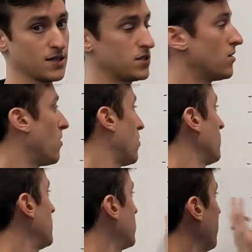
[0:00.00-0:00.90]
So all of
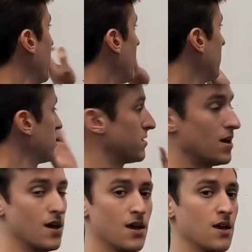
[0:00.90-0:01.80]
these are pairs,
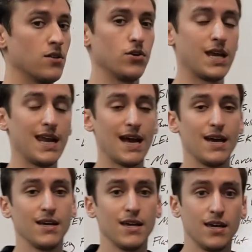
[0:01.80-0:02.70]
looking
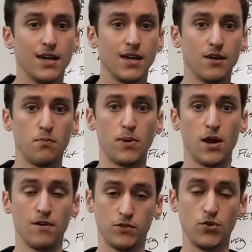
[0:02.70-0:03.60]
at a
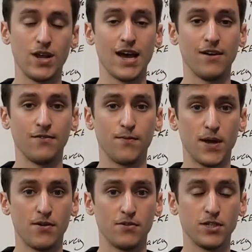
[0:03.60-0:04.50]
pair of
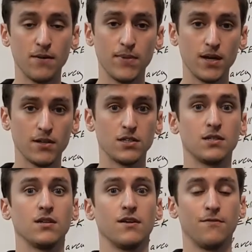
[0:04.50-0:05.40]
2.5-pound
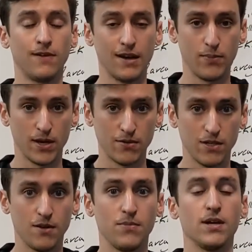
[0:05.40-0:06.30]
dumbbells, 5-pound
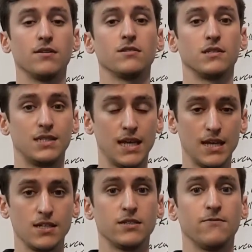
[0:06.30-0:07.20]
dumbbells,
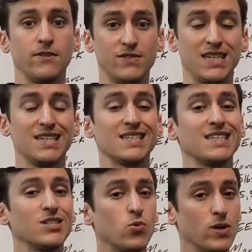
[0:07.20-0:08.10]
10s, 15s,
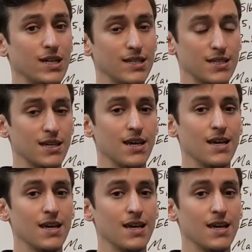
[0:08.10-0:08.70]
and 20s.